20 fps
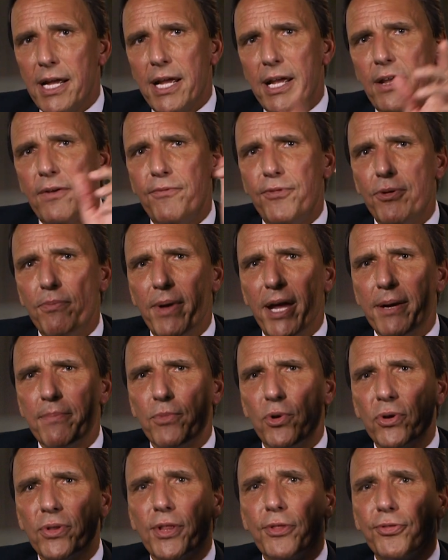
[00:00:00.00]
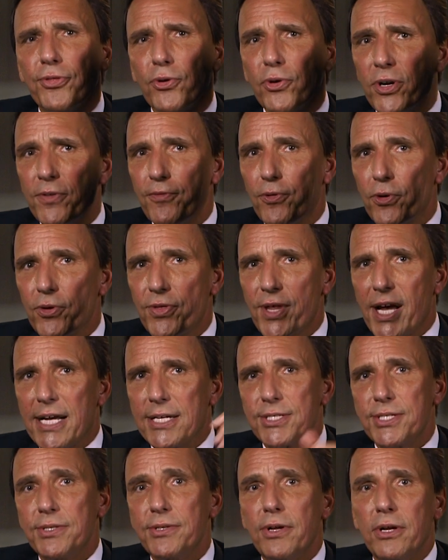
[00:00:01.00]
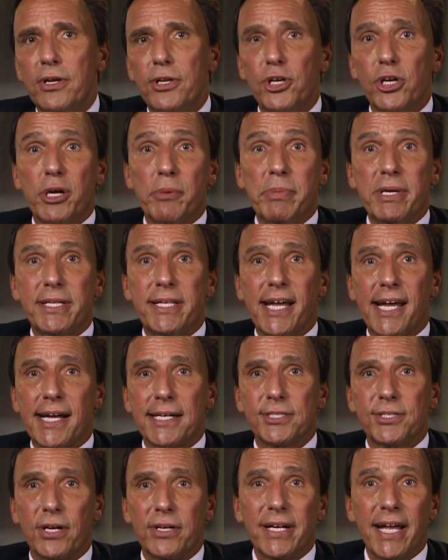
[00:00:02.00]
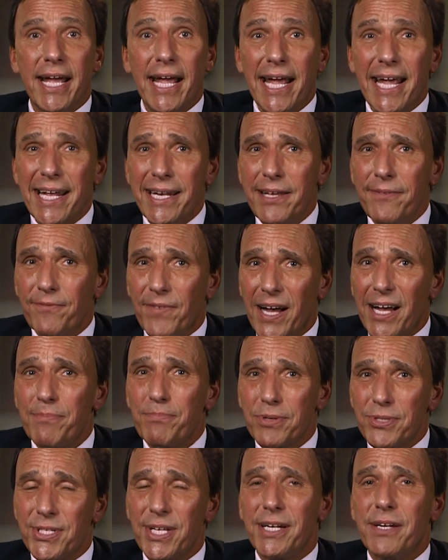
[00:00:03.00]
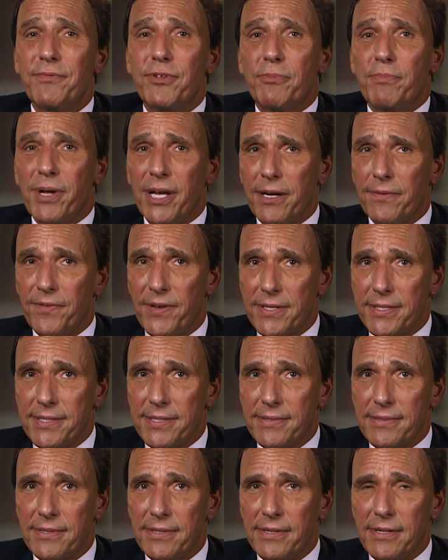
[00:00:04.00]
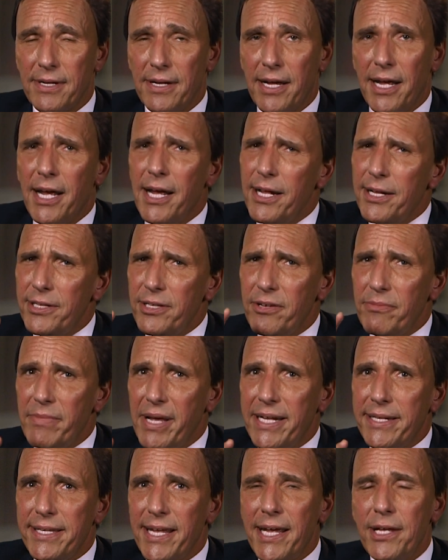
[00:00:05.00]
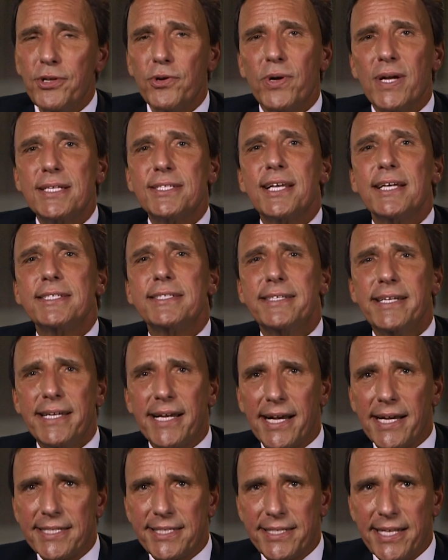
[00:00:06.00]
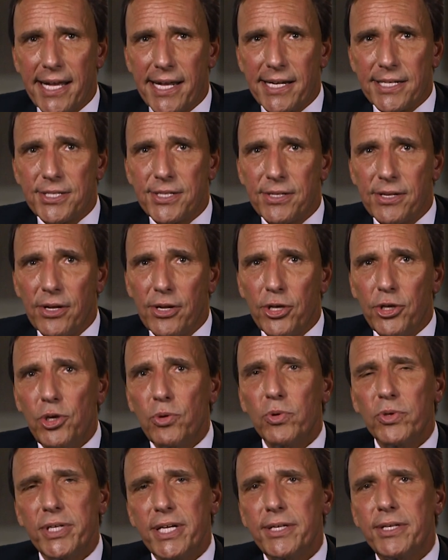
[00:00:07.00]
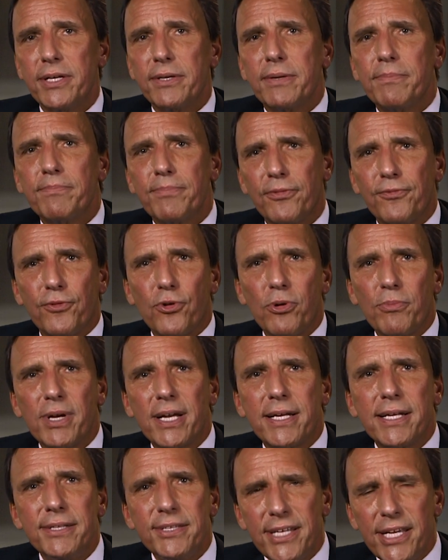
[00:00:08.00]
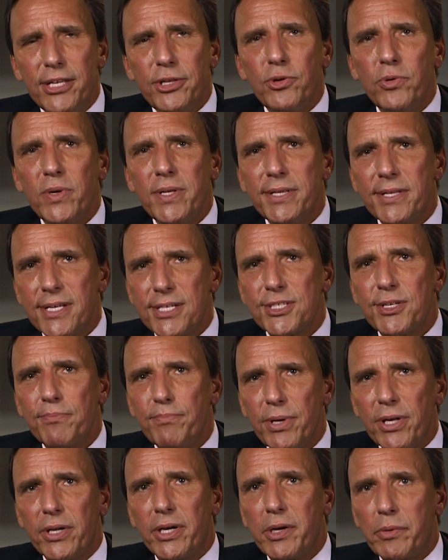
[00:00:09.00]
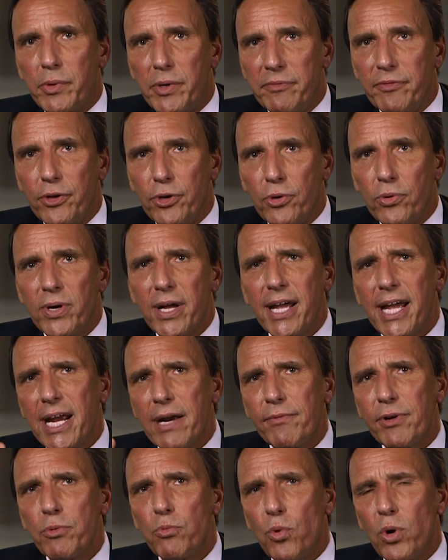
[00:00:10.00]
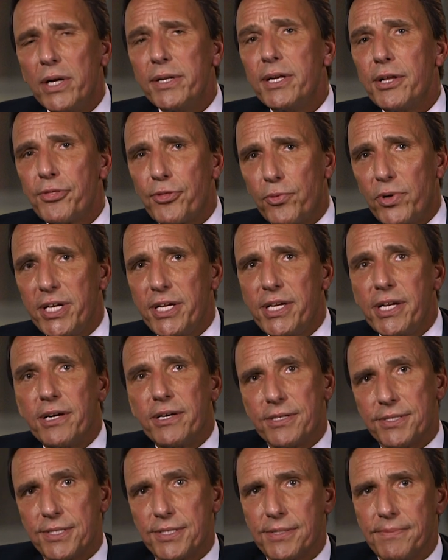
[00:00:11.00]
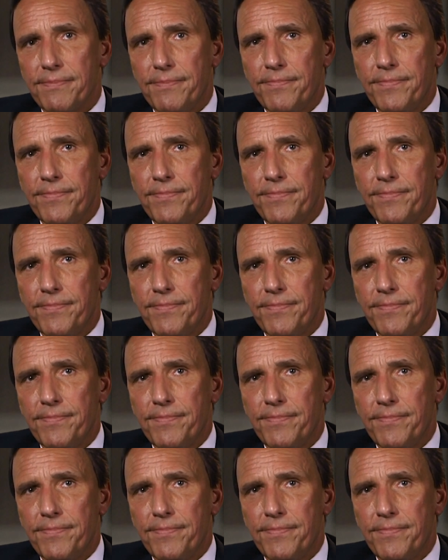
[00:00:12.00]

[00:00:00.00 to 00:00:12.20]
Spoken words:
If you make more than $34,000, you could be taxed on 85% of your benefits. To maintain your SSDI status, you will need to perform a continuing disability review every 1 to 3 years.